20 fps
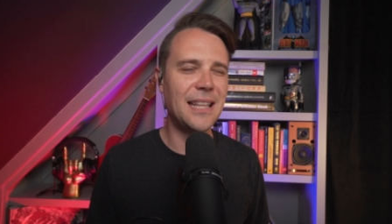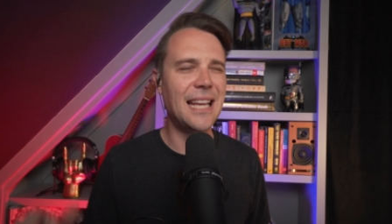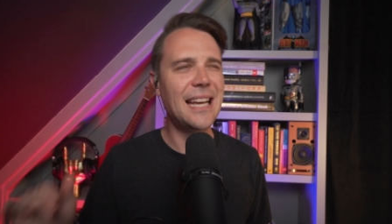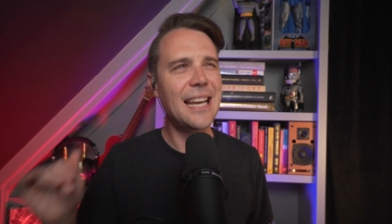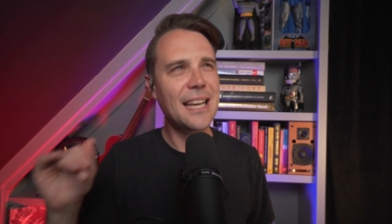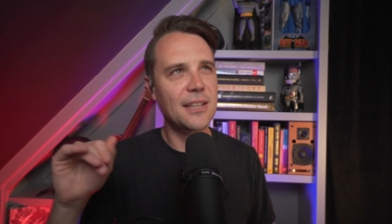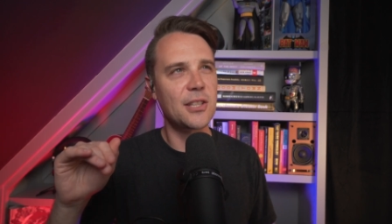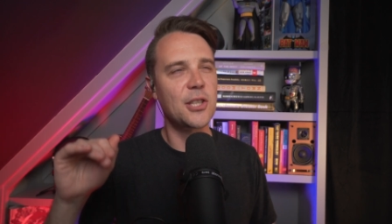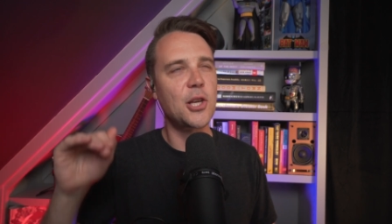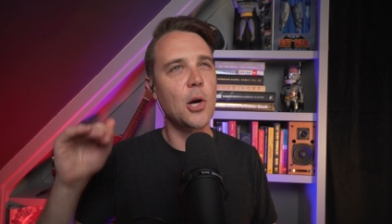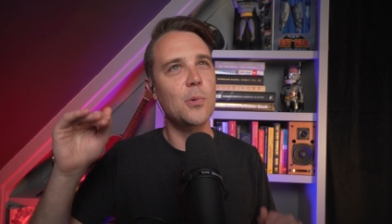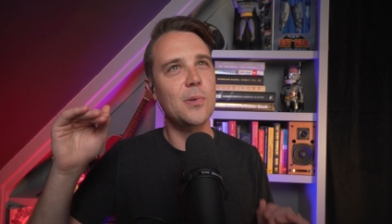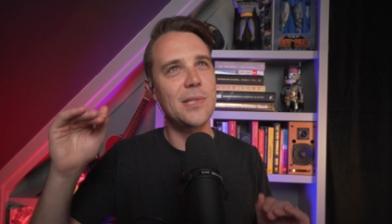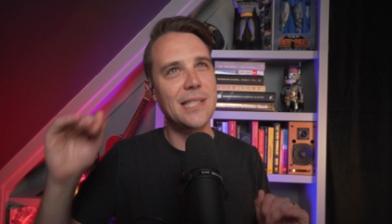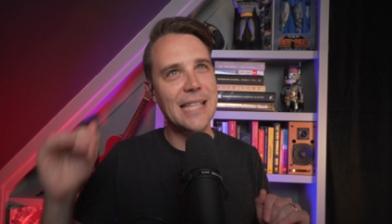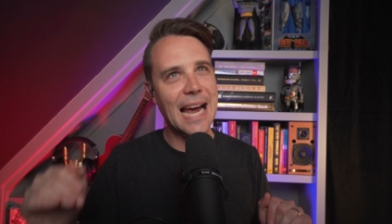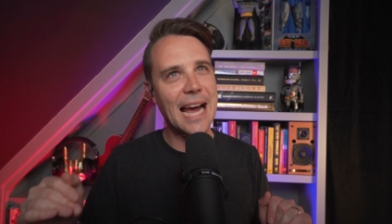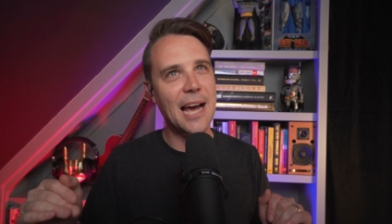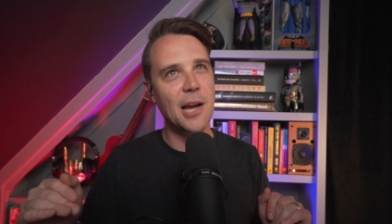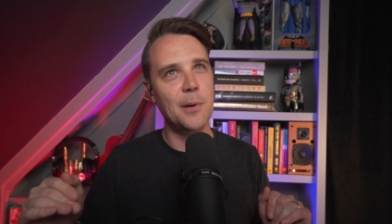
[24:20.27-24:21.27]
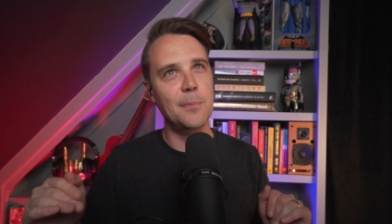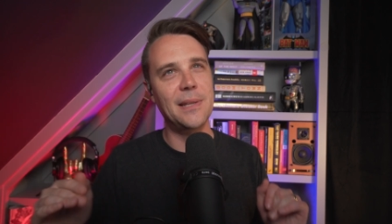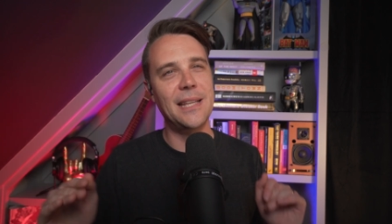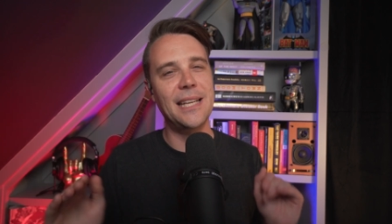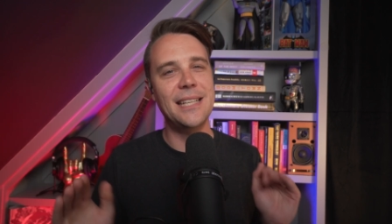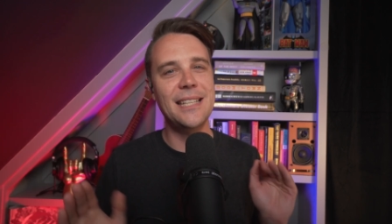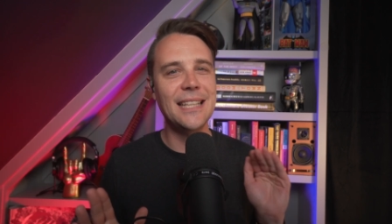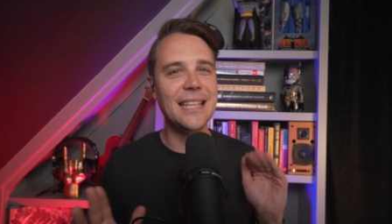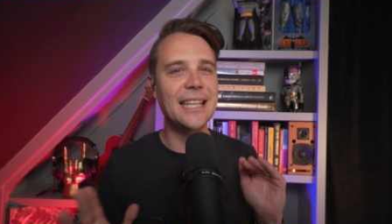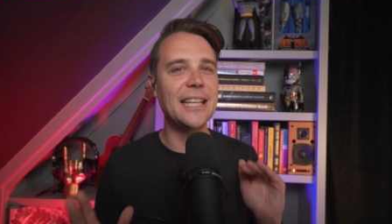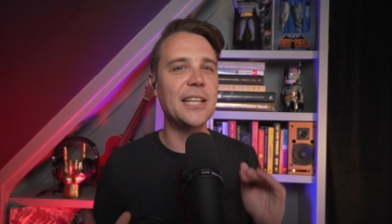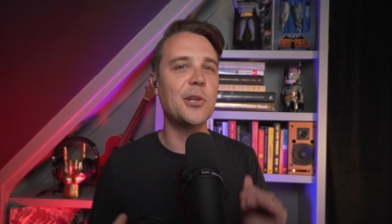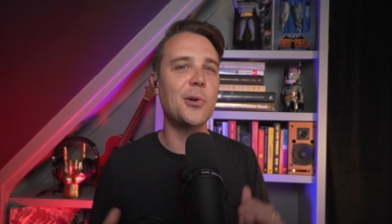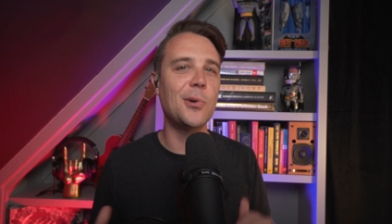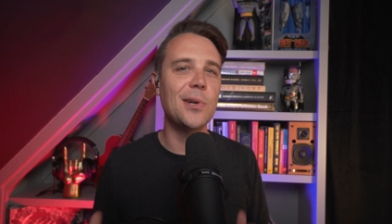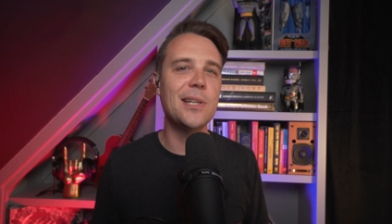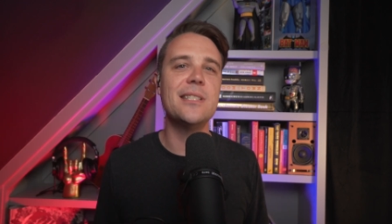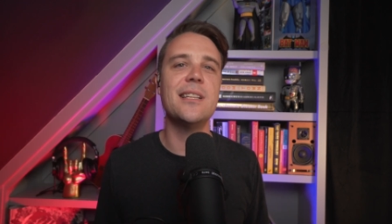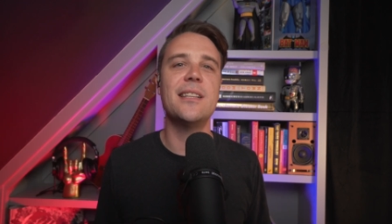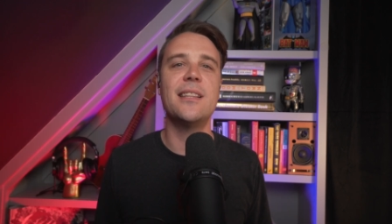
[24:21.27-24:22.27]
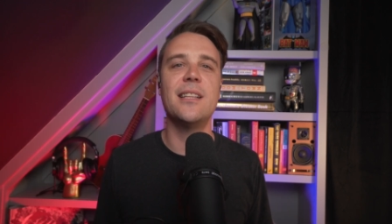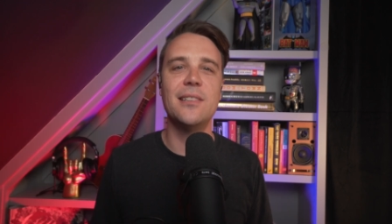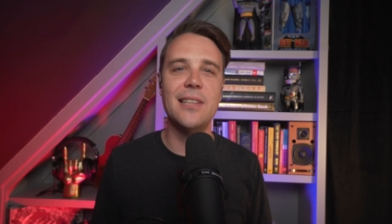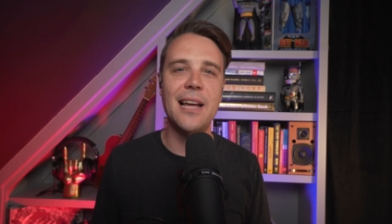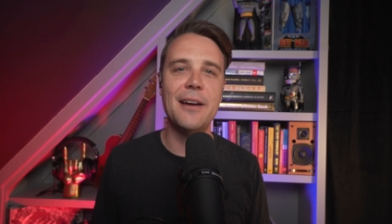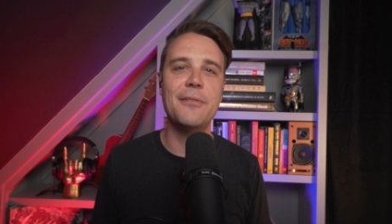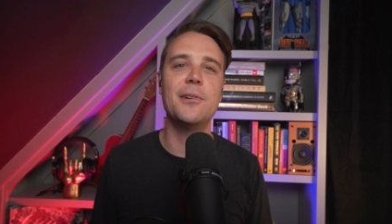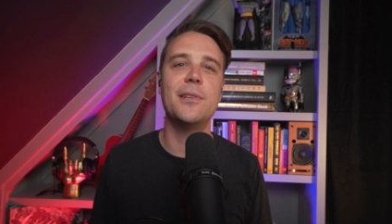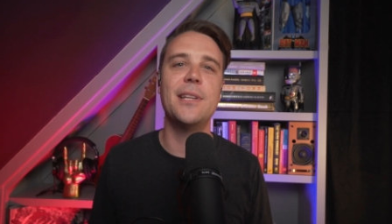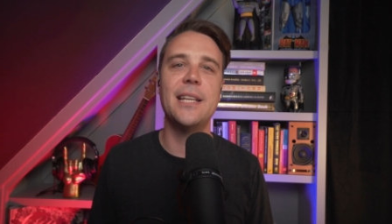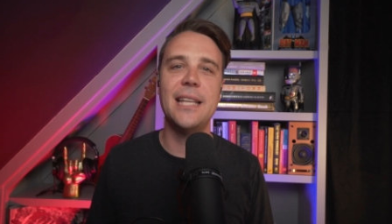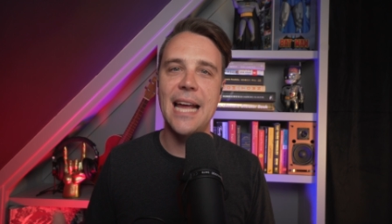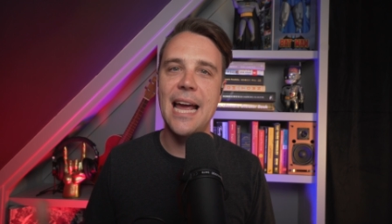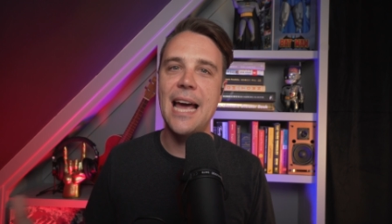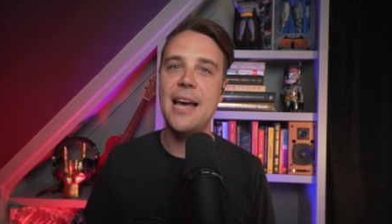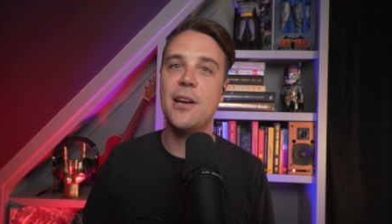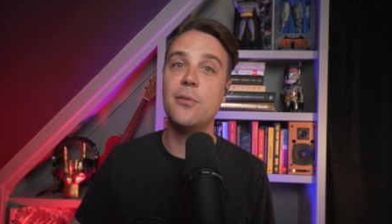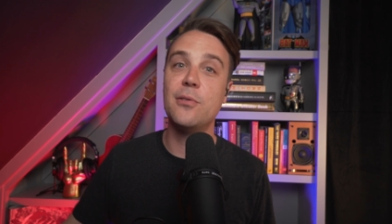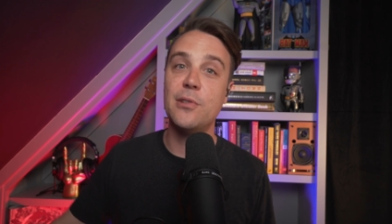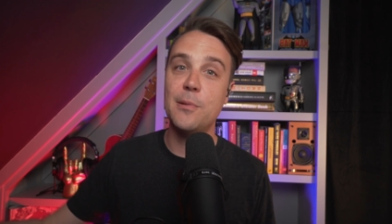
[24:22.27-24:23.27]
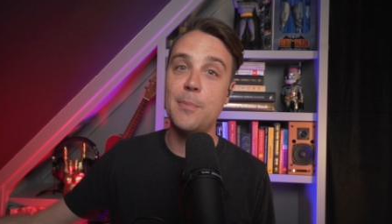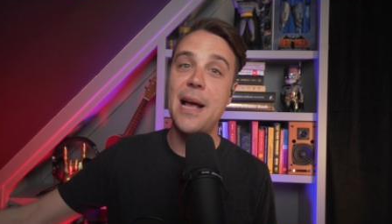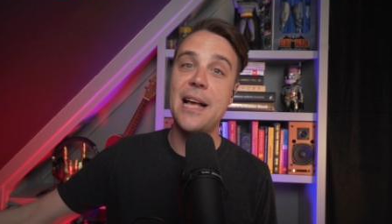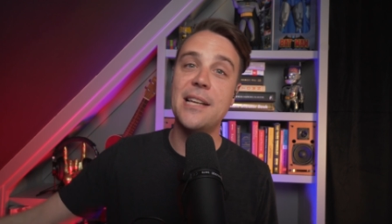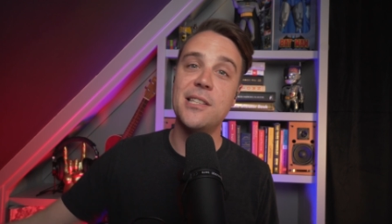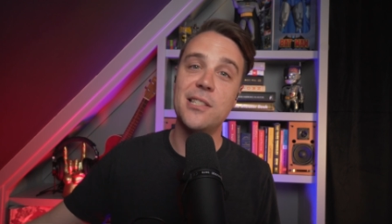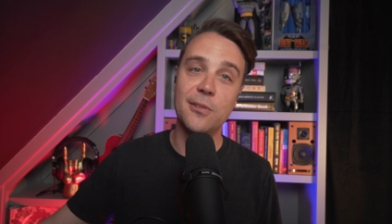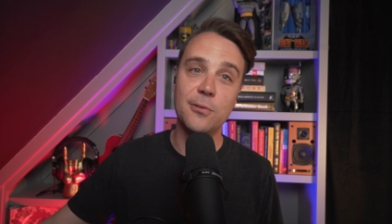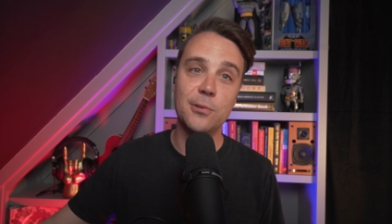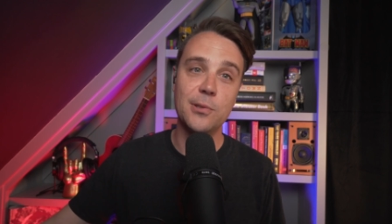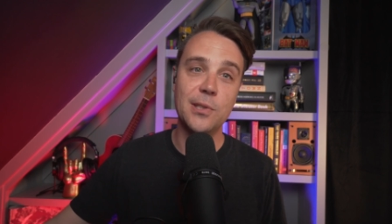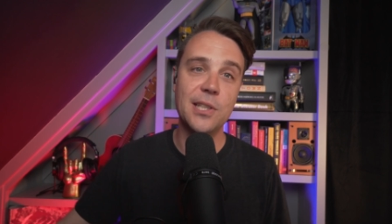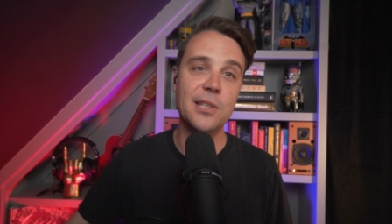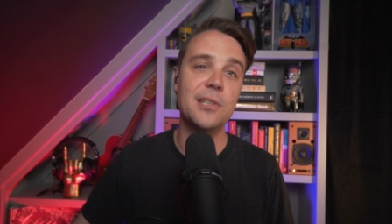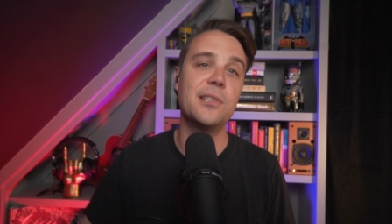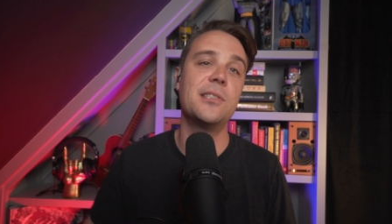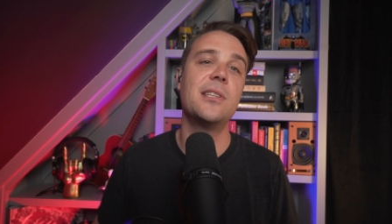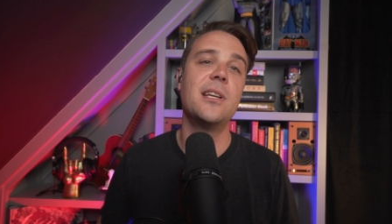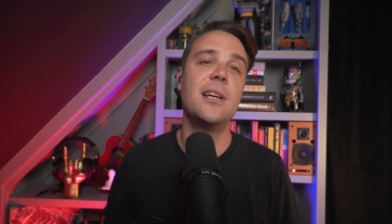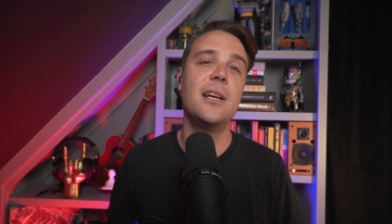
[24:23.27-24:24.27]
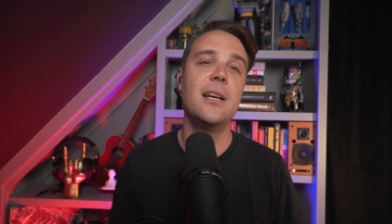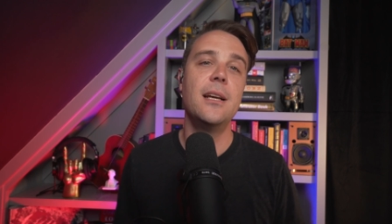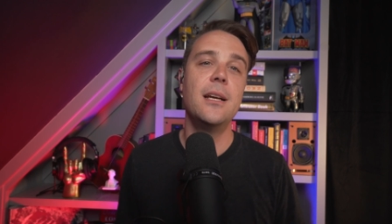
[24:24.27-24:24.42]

They didn't go down, but they didn't increase at the level that they had over the past several years.